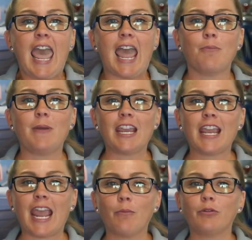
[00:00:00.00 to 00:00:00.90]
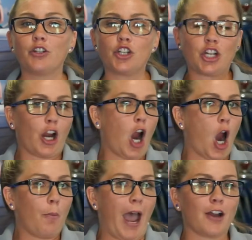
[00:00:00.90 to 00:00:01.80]
And being able to share
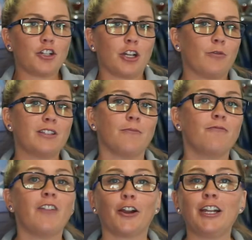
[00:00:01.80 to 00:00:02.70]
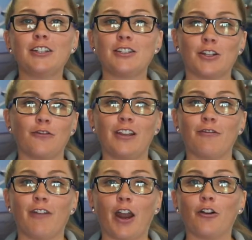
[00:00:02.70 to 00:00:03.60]
our passion with some very
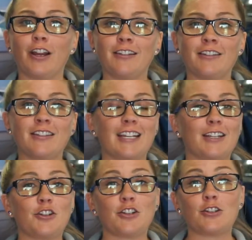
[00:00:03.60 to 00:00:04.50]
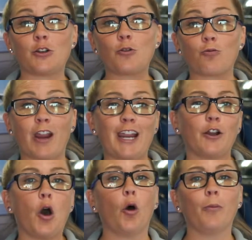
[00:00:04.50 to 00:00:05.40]
deserving veterans is just a great
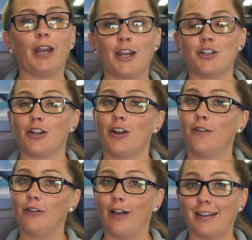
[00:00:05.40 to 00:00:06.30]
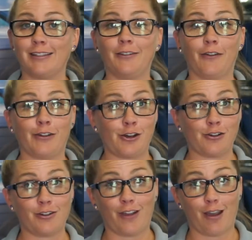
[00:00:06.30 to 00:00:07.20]
culmination of the last 11
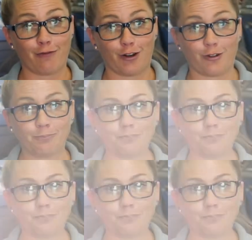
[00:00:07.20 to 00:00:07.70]
years of effort.